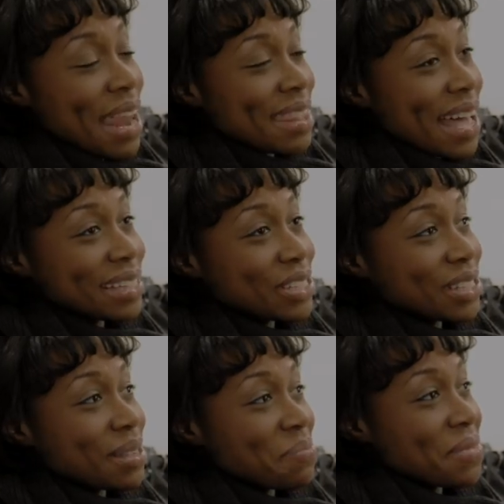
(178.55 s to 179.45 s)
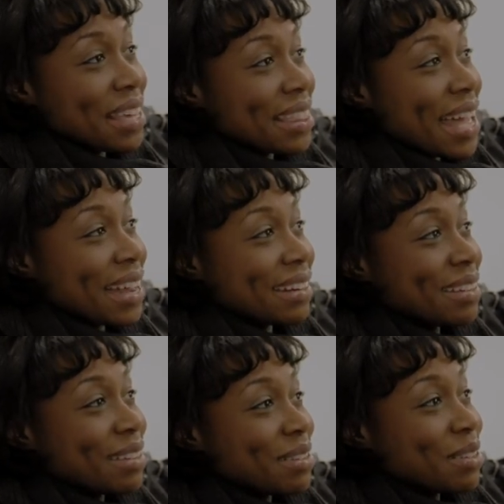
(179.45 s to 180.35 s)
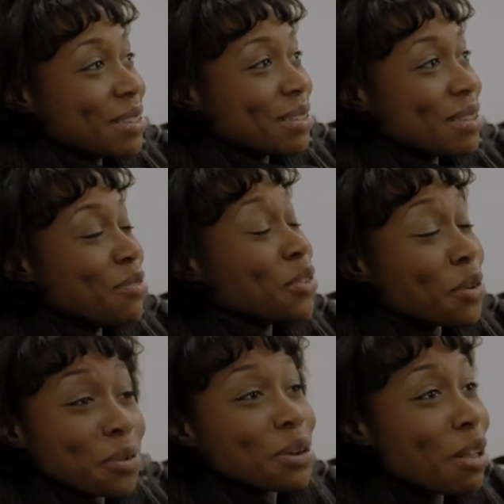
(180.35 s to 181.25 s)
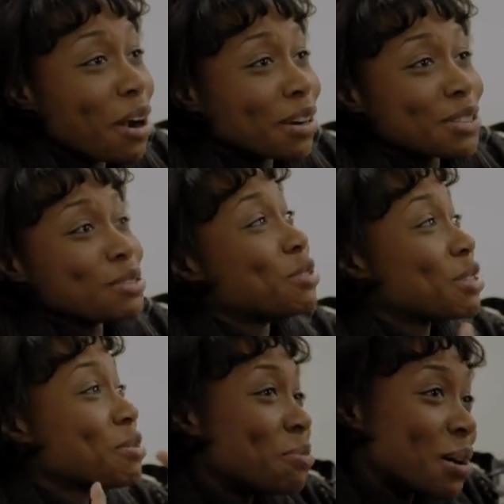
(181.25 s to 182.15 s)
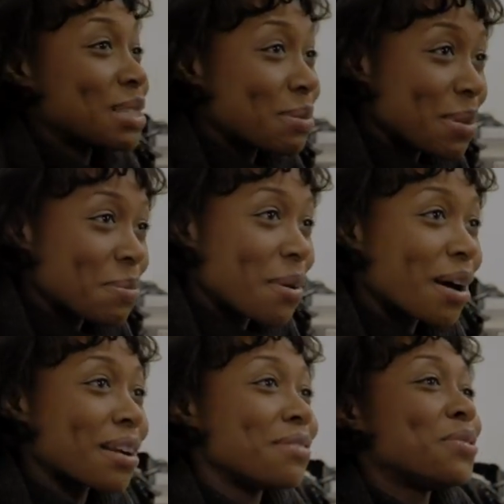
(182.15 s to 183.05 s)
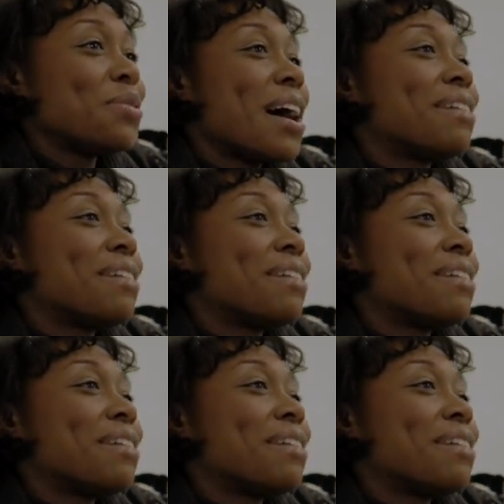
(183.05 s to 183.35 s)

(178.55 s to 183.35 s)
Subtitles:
and that's just something that if you're a real artist, you just want to be a part of. If you